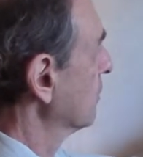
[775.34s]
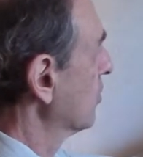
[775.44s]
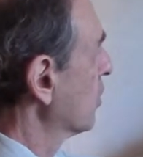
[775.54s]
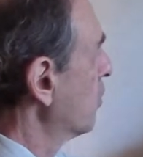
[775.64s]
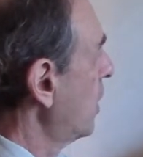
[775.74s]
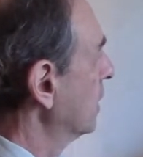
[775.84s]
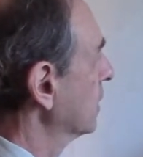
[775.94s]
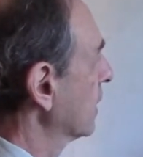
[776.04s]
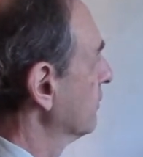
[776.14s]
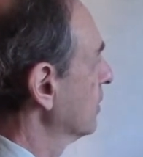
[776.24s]
number 1,
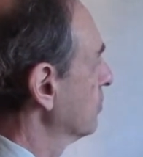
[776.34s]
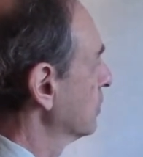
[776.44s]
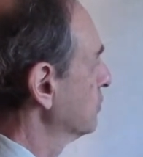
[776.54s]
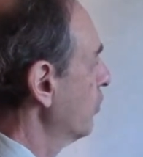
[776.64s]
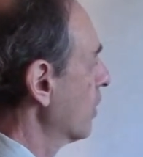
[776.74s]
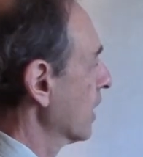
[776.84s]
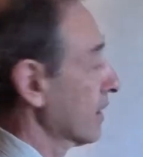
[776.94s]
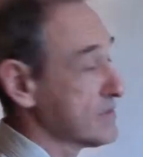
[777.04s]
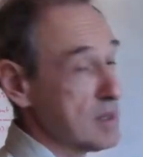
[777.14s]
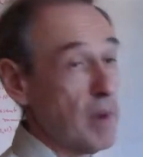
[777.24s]
I have number 4, I
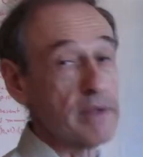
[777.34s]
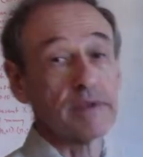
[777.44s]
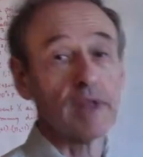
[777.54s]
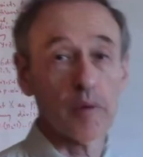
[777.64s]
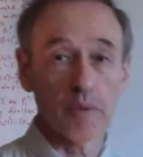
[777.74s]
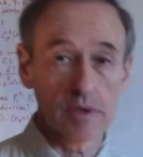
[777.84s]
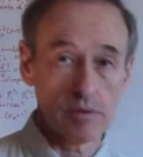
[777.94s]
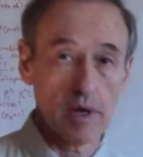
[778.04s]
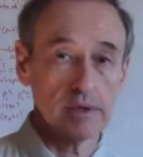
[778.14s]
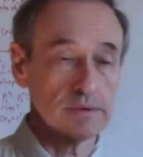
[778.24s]
have some other numbers,
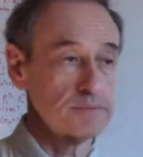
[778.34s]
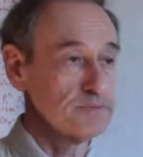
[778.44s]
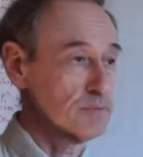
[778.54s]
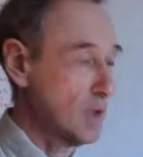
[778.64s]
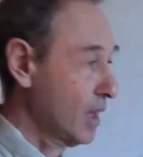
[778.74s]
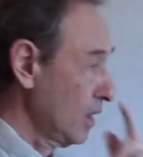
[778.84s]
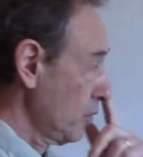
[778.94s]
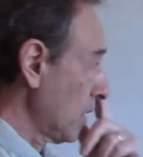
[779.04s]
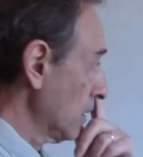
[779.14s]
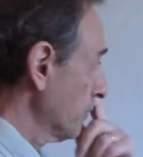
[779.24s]
right?
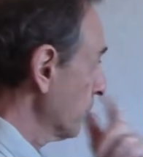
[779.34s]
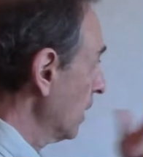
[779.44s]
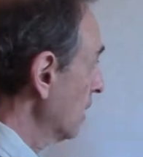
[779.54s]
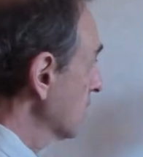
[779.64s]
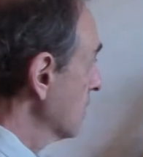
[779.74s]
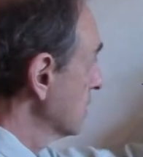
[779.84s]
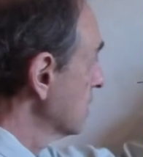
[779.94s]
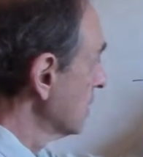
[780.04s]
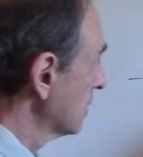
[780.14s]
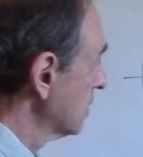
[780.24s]
Well,
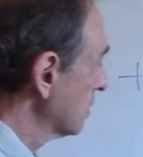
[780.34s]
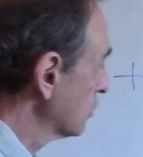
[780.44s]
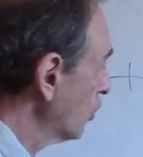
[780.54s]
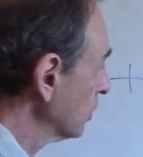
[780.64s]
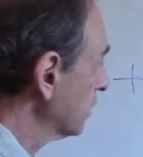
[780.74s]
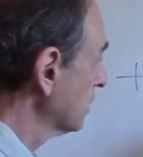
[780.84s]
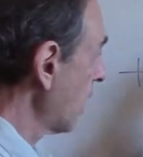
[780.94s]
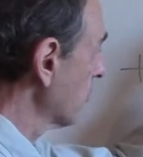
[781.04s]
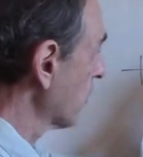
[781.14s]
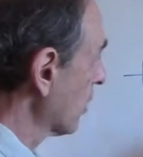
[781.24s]
the total
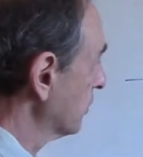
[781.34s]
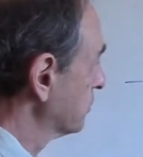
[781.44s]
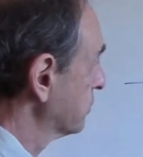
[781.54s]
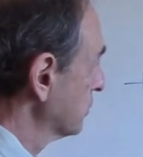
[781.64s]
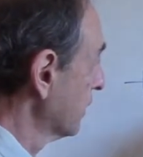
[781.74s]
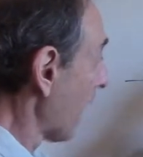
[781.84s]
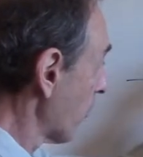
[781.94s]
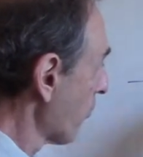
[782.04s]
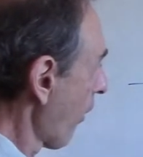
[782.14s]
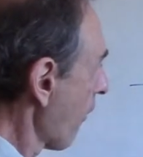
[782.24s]
number of
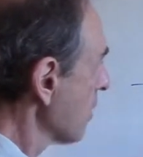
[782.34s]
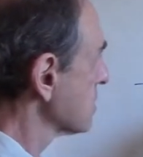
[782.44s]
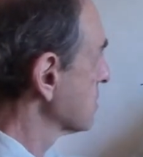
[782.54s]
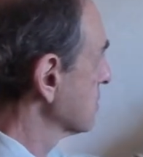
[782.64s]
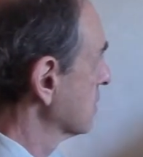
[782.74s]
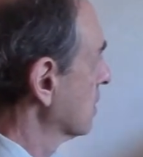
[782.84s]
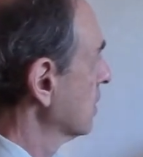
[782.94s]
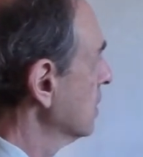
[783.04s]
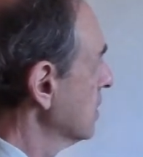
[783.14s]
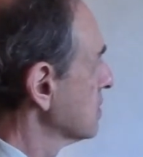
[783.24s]
numbers
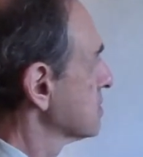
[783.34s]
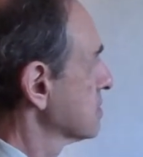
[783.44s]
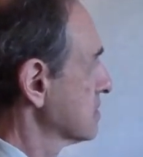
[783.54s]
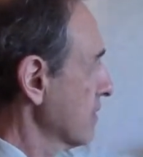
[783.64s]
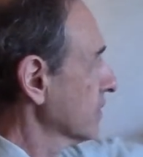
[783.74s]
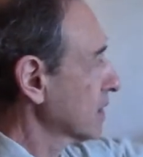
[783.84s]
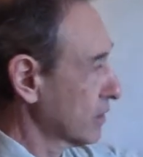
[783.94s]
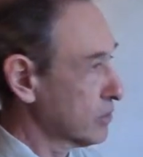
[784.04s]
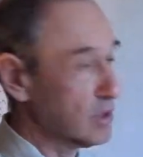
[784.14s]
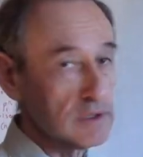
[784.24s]
is
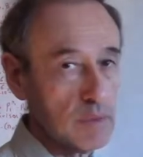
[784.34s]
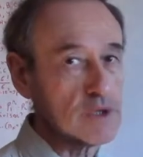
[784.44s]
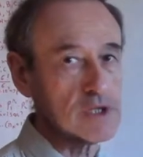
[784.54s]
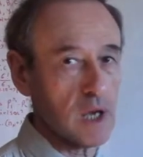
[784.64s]
720,